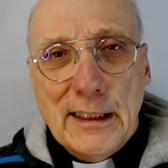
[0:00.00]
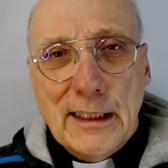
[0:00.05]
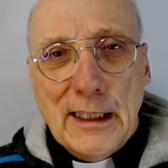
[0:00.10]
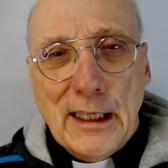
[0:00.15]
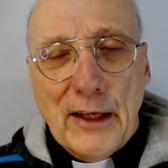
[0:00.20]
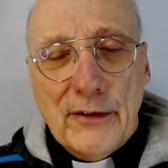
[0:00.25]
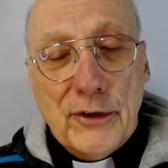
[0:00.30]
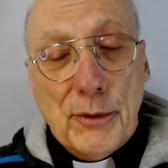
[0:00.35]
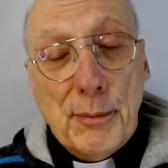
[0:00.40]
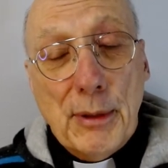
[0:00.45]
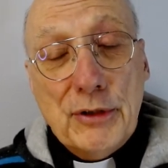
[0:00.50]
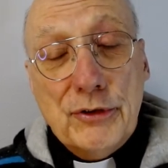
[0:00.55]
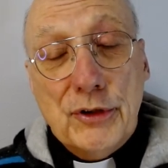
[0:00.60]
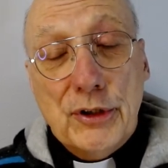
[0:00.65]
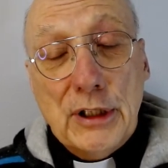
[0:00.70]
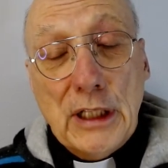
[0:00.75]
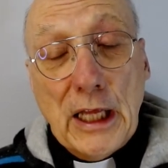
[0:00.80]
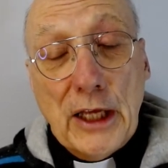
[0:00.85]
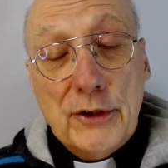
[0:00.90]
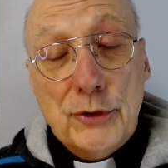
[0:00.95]
As I mentioned
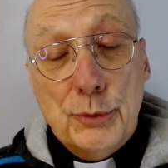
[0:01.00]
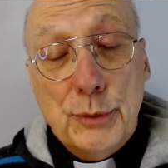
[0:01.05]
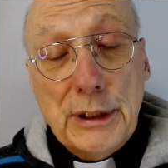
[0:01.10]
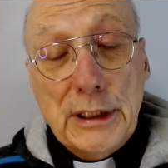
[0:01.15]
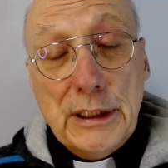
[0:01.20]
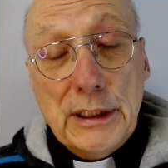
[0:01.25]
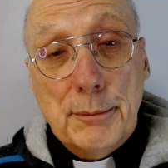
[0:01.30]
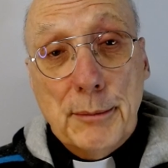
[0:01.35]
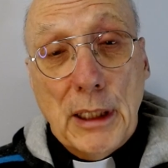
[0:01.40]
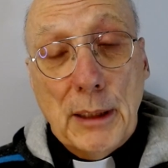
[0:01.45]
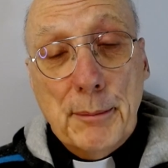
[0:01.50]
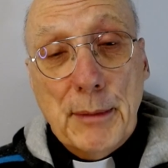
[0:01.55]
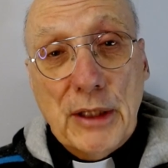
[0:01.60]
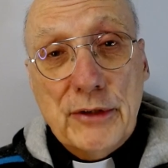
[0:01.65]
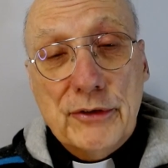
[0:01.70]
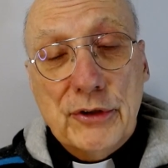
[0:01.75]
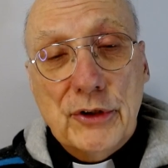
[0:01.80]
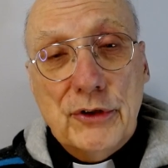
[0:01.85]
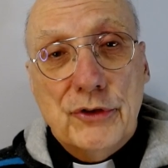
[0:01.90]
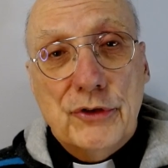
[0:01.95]
last week in my
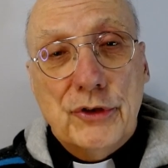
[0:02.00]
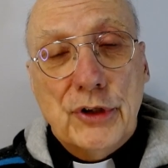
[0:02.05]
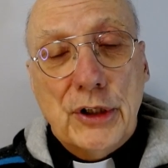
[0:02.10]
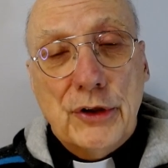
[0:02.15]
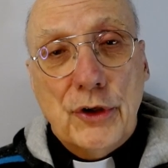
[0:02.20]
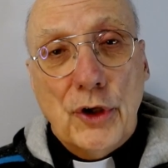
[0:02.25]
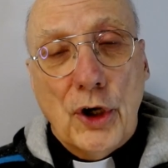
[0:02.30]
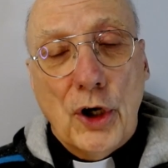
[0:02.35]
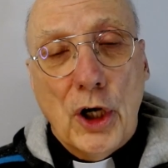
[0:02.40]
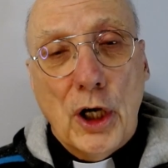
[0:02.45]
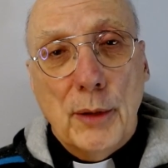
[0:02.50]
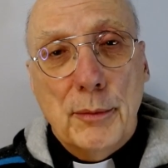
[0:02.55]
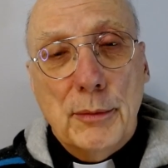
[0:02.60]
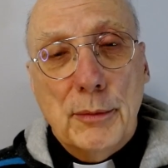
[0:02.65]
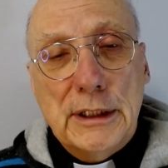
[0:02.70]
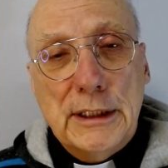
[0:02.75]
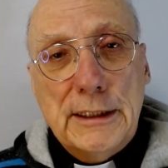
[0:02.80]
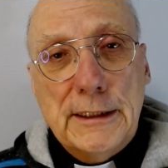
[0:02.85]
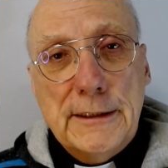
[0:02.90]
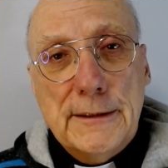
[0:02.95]
message at the
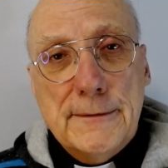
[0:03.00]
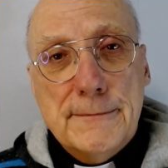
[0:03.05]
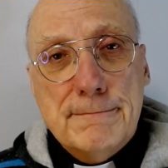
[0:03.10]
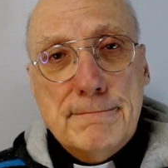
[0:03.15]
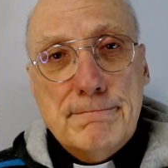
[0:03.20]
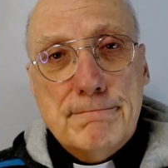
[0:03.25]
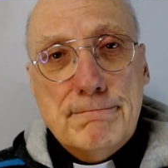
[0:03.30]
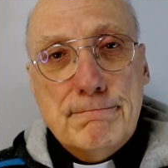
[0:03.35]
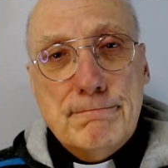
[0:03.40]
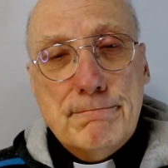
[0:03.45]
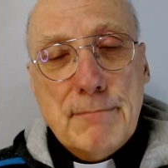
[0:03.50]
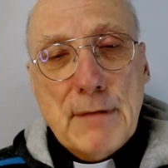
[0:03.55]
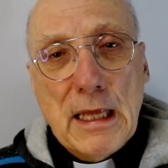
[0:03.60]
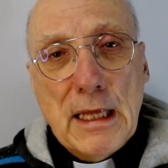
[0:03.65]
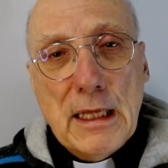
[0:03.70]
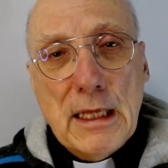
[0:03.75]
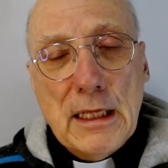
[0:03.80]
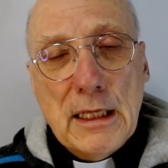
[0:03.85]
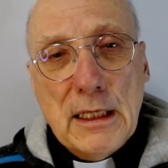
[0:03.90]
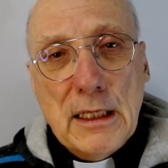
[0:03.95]
homily,
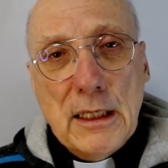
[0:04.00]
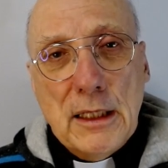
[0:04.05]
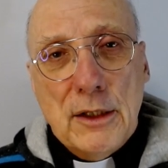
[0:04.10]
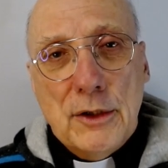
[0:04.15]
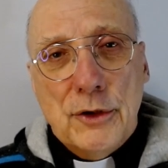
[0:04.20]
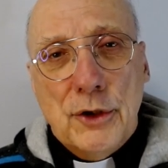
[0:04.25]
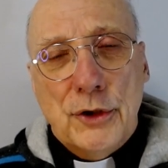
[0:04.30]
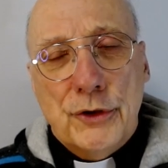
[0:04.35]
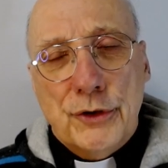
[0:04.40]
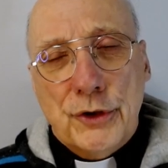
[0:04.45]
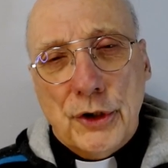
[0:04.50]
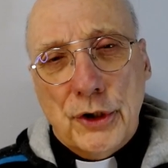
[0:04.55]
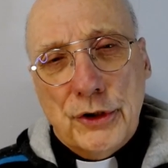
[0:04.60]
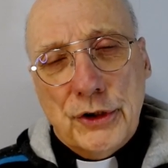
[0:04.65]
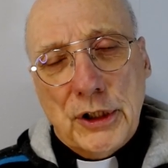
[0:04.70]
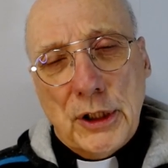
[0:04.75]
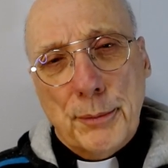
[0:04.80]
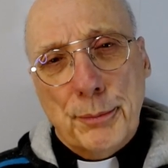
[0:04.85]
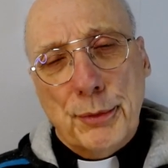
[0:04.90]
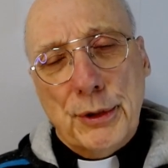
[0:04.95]
the
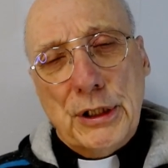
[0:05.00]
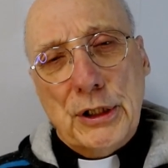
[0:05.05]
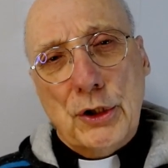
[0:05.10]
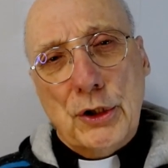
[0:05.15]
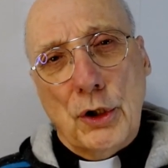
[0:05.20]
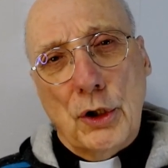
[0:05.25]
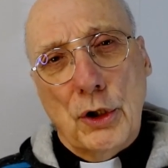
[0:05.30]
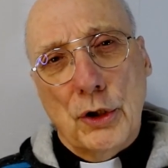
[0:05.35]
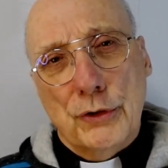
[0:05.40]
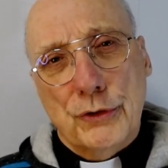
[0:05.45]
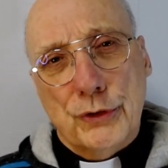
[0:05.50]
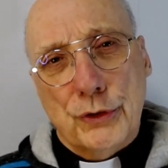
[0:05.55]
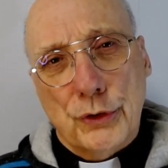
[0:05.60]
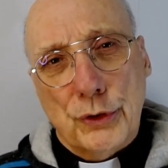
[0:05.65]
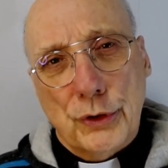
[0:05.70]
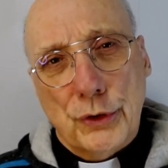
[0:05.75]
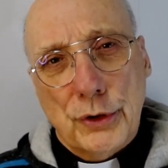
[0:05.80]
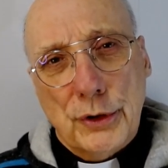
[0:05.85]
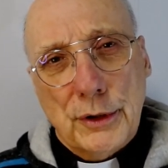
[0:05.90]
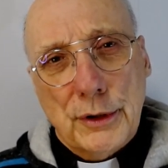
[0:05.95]
contemporary
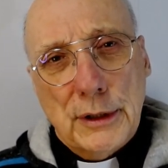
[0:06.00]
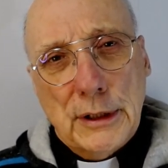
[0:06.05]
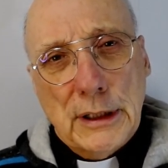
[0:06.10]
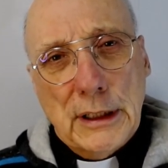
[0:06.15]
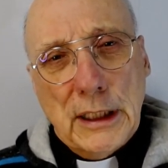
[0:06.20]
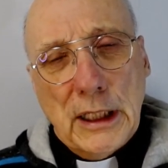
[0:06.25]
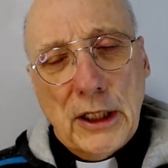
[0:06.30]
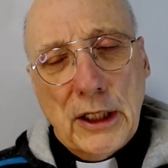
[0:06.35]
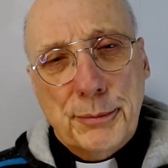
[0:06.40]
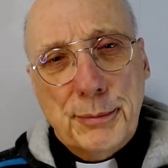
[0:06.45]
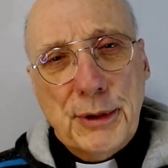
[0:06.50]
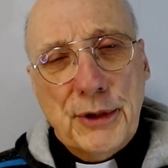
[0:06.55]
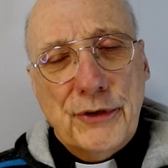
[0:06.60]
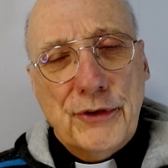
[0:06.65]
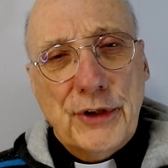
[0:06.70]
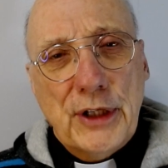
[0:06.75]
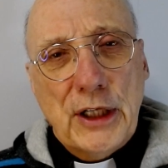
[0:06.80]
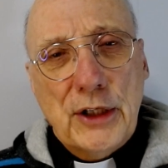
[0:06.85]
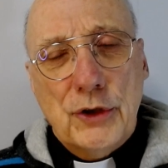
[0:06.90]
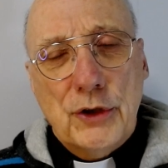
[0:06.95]
culture has been
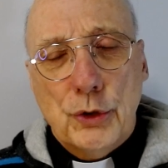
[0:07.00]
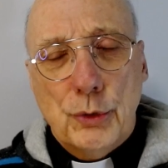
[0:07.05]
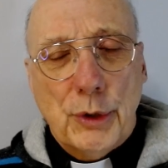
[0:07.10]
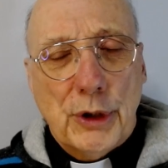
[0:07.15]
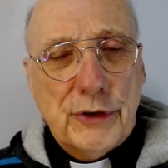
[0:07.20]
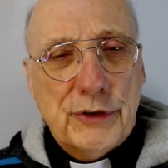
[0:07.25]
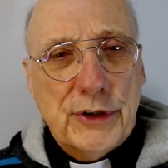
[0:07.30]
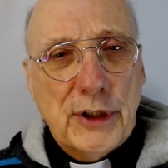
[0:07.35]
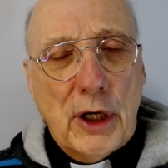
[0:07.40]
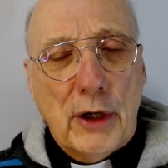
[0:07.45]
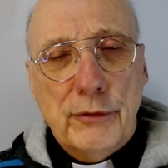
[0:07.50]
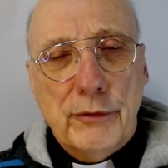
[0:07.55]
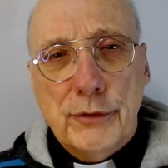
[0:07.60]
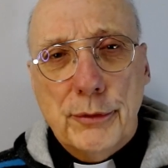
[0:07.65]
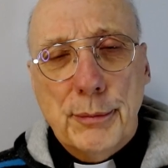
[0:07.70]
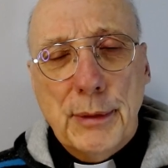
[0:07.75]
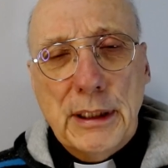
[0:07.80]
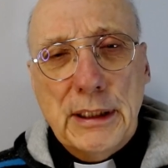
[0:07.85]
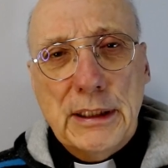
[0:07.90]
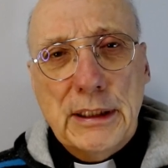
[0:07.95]
saying to us now for
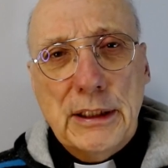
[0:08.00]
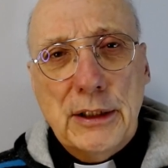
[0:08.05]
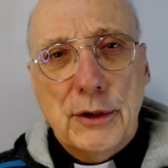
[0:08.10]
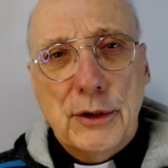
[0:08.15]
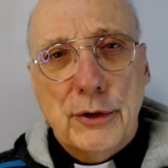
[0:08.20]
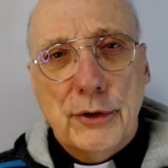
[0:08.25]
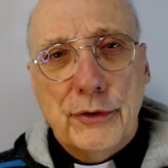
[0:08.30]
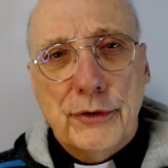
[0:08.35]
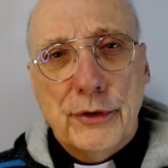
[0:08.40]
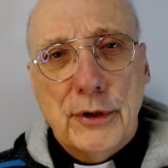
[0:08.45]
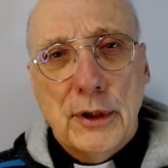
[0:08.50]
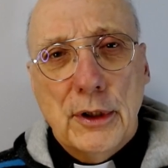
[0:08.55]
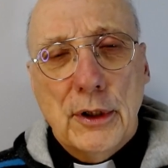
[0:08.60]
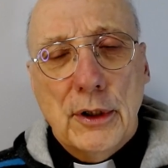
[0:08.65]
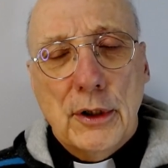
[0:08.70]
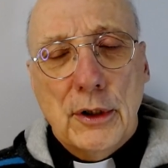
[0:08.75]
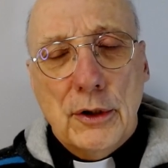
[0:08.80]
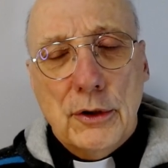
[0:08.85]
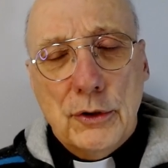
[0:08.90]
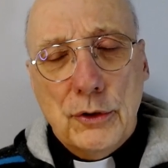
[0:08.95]
many years,
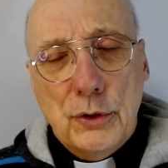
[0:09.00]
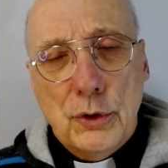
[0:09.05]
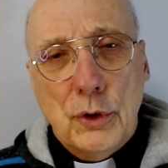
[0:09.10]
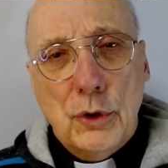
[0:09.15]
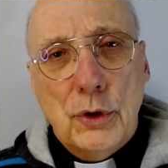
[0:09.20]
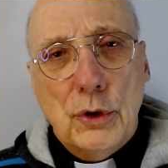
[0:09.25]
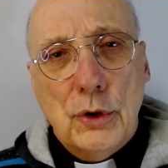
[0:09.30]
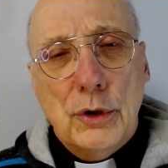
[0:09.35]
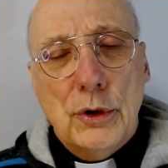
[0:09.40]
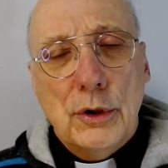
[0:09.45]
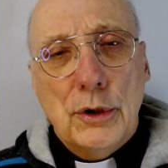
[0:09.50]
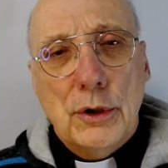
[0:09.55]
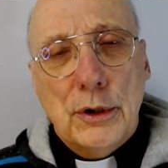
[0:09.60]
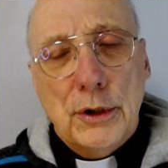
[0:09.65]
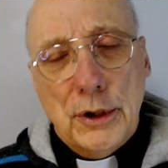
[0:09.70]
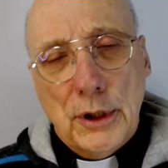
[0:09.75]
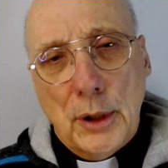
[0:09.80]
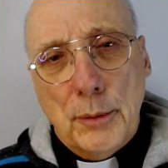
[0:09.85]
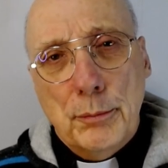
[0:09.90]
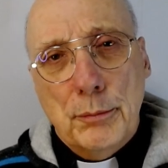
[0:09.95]
you're
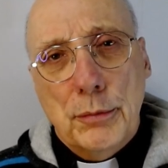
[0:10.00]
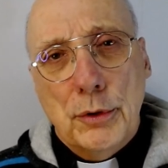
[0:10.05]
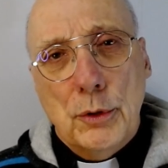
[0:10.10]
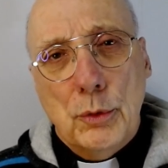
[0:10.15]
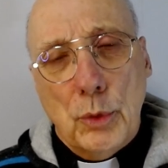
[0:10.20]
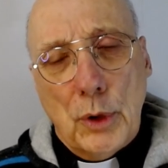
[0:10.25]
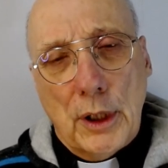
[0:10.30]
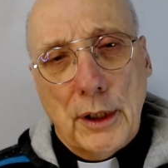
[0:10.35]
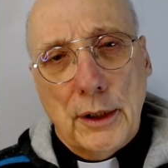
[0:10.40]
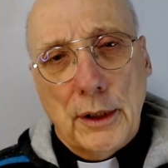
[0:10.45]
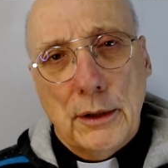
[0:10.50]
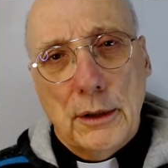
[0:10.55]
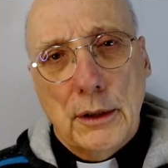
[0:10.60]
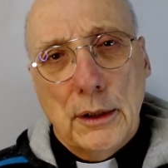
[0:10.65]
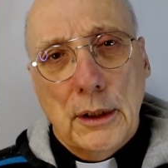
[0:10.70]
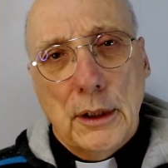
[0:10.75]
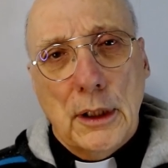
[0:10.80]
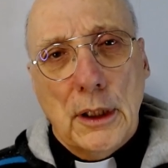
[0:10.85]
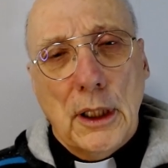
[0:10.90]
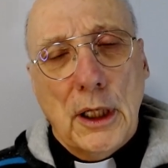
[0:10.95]
number one.
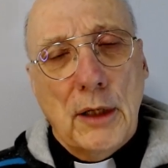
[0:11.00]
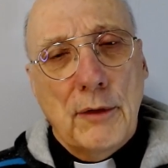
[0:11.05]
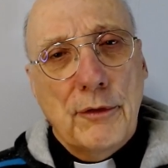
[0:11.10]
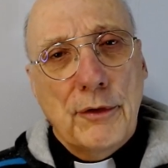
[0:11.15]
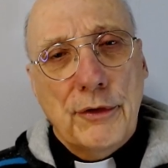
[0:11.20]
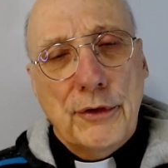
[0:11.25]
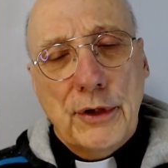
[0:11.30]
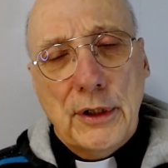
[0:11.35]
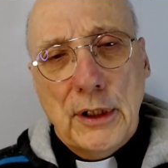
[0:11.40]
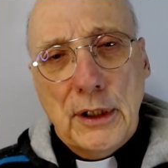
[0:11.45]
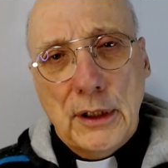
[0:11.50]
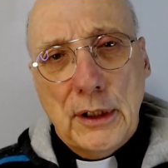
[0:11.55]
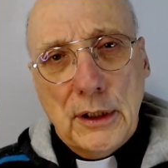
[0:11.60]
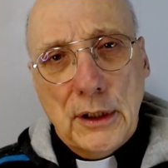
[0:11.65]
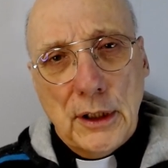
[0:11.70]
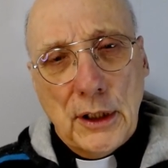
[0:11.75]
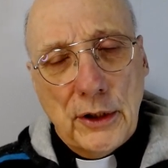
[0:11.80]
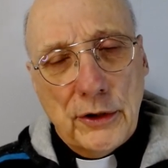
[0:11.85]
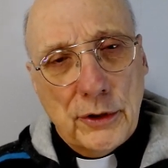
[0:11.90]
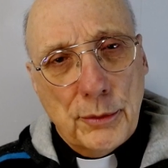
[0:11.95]
Everything
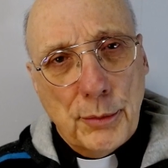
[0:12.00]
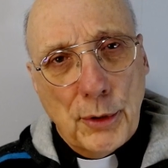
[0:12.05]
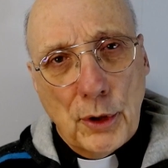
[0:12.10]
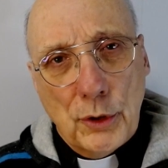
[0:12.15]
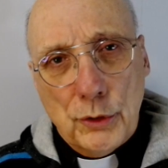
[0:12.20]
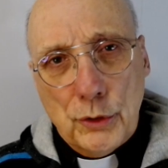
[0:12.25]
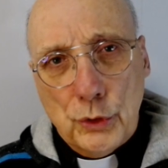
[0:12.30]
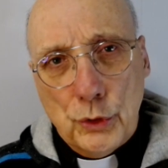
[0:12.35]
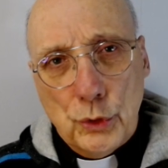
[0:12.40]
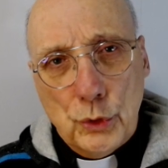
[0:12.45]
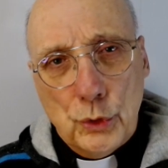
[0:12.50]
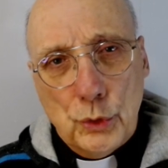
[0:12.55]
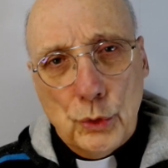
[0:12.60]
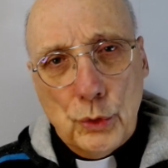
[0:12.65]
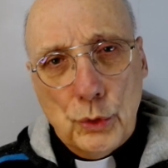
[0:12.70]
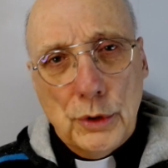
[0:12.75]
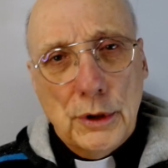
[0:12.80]
is about you.